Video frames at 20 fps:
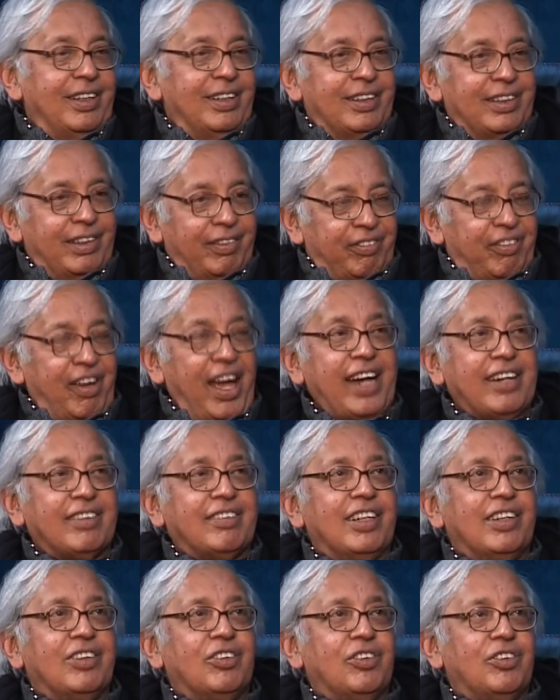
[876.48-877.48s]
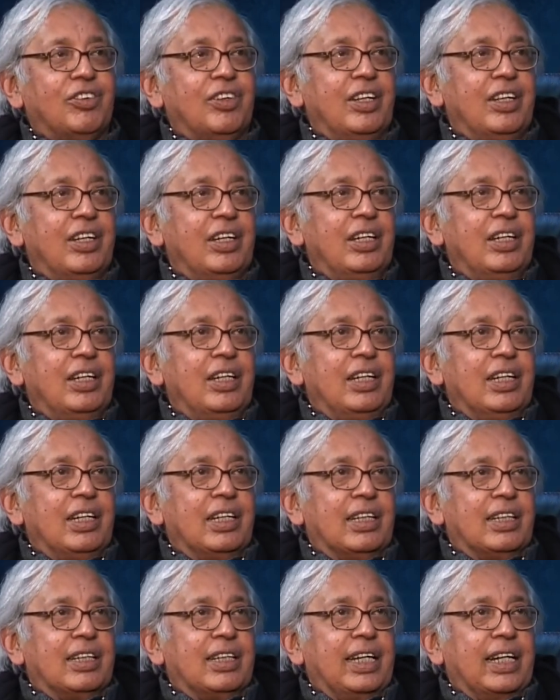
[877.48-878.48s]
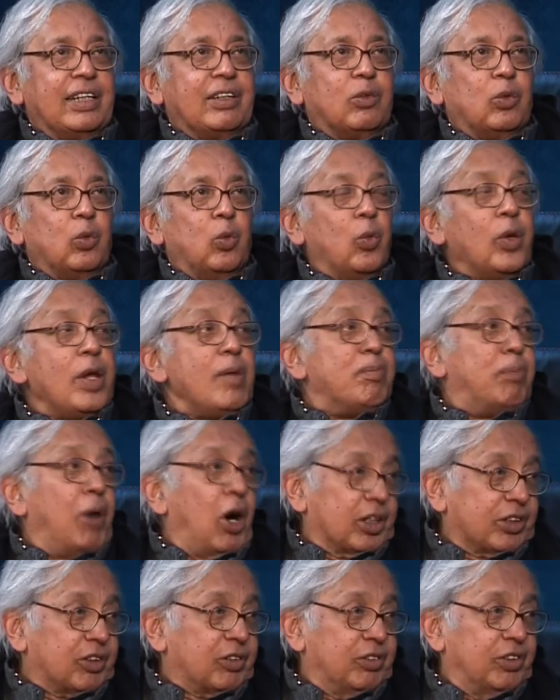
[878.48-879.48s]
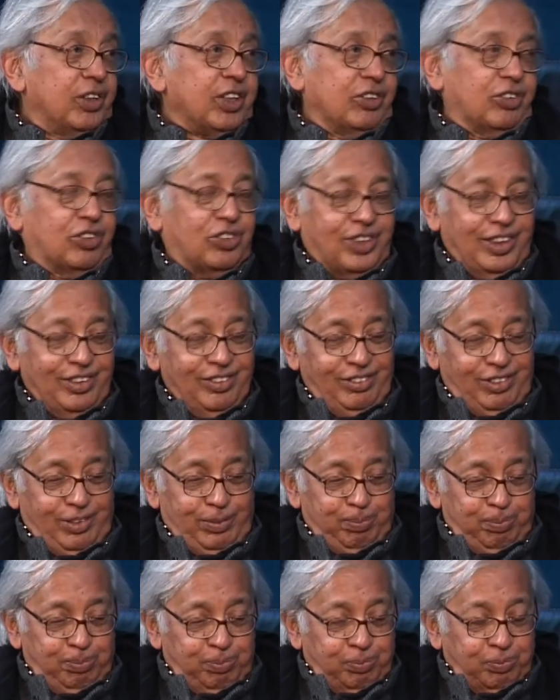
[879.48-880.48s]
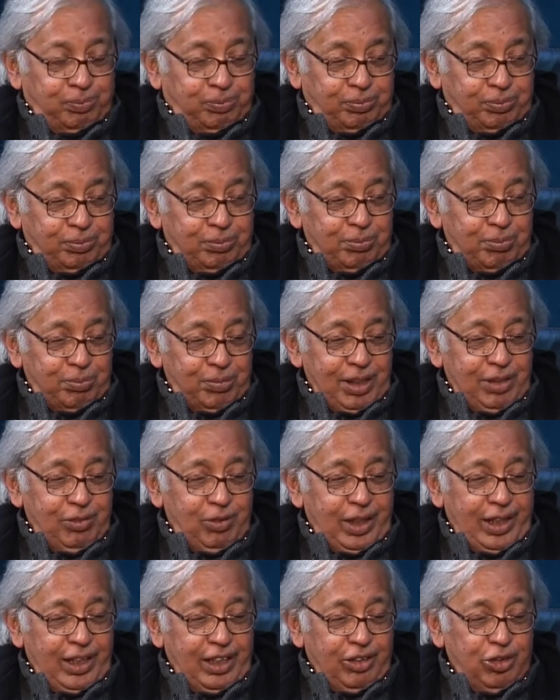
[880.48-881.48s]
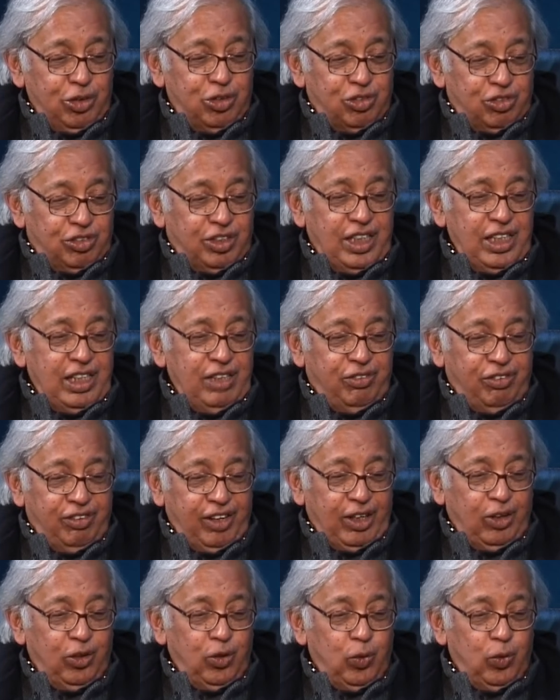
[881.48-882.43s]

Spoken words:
the fact is that we bought, for instance, a Christie fellow